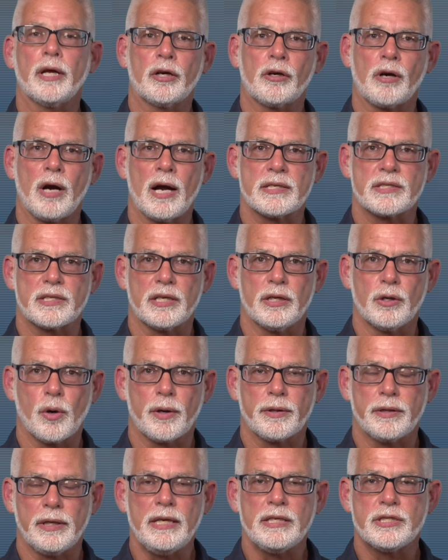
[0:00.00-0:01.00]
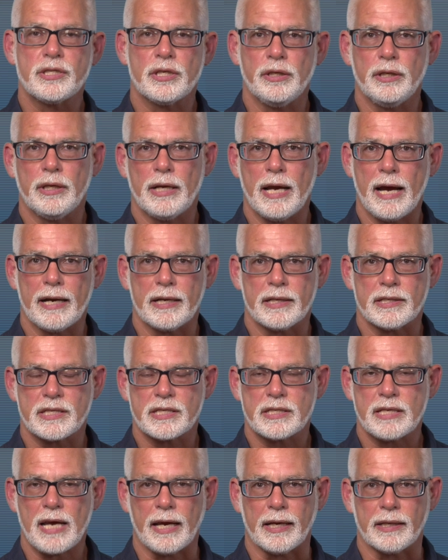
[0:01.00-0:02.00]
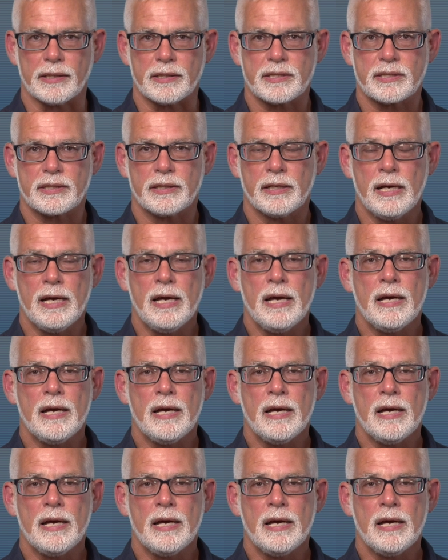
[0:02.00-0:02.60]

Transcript: across the northeastern United States.